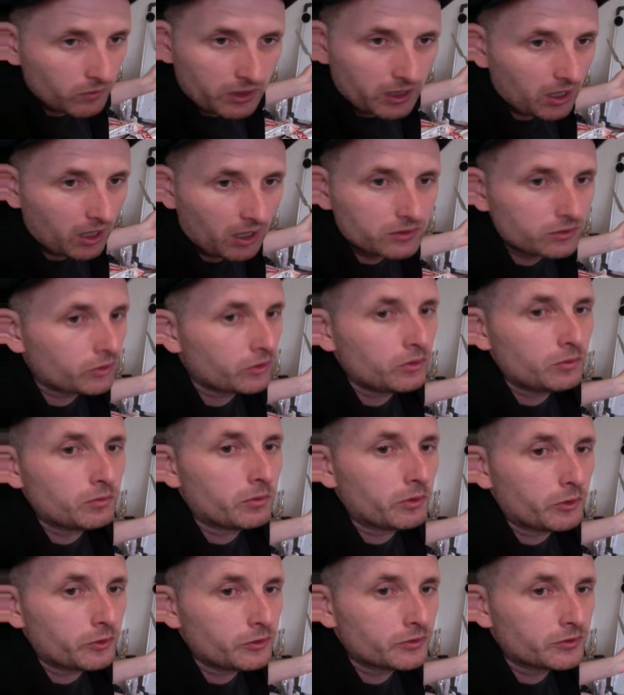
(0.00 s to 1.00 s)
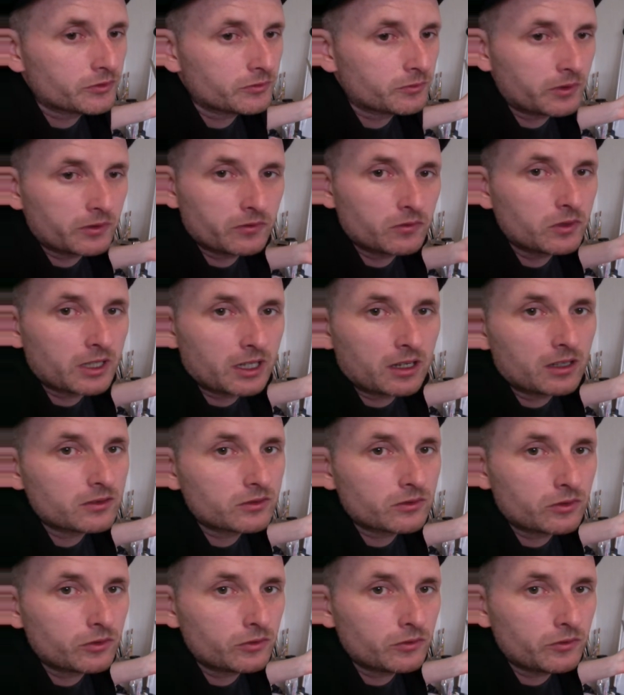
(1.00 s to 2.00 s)
got 2 blues, we've only got
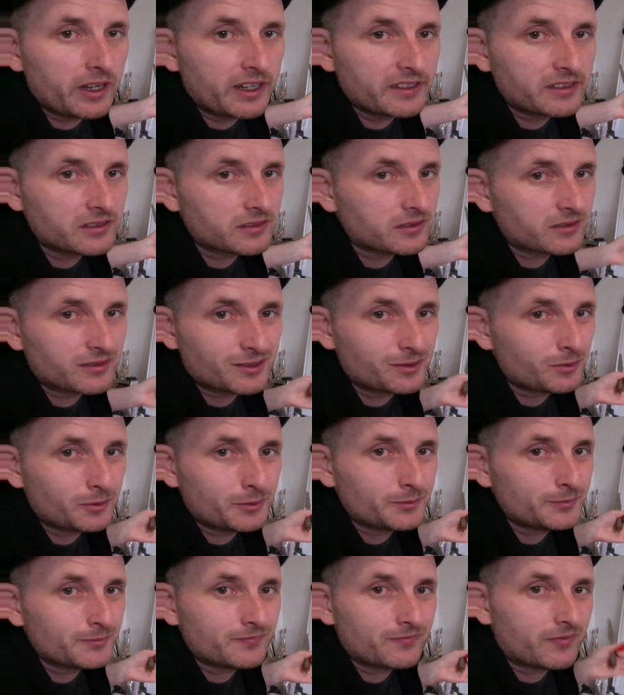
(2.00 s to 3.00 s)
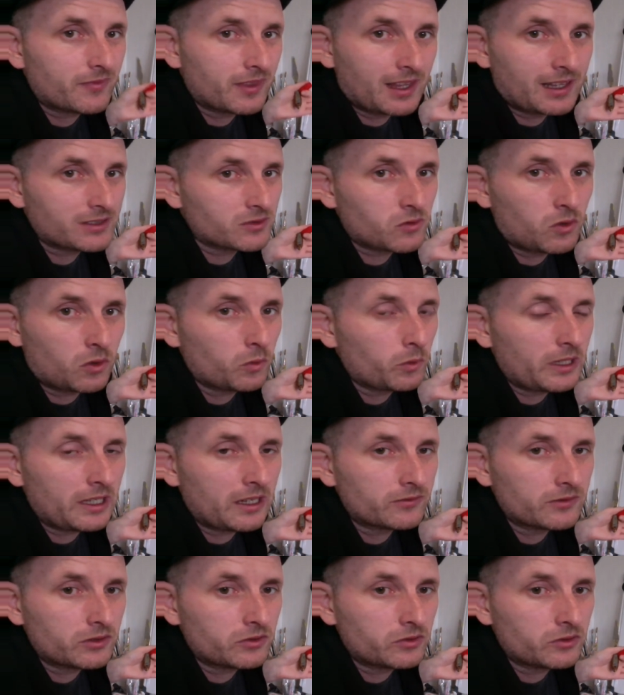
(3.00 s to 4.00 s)
2 reds, so that's all we have
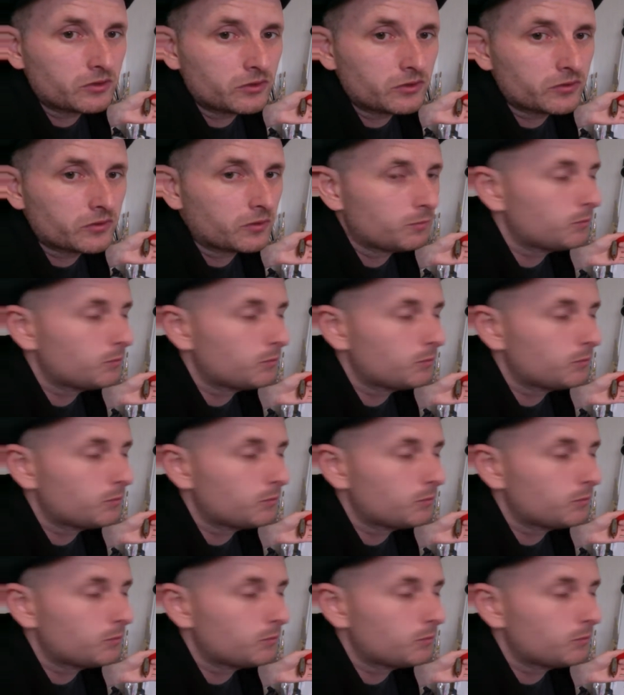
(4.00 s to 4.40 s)
to choose from.